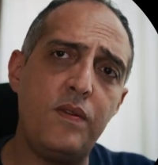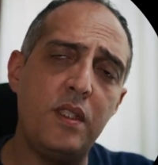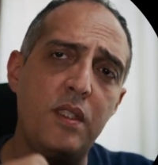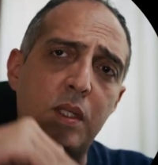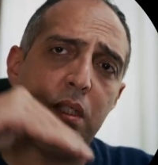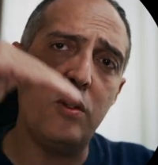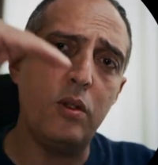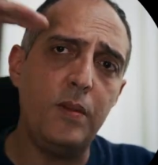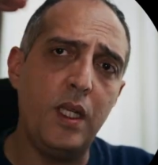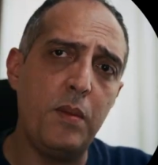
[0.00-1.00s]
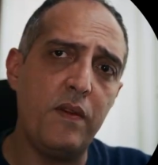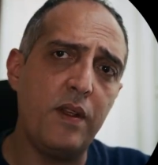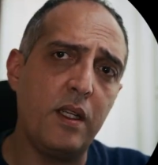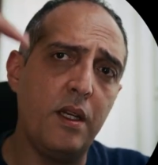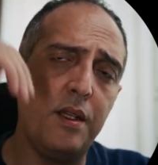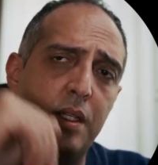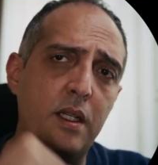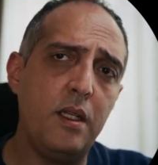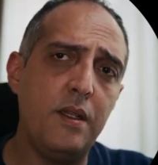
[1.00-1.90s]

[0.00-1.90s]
centimeter will be above the cardia.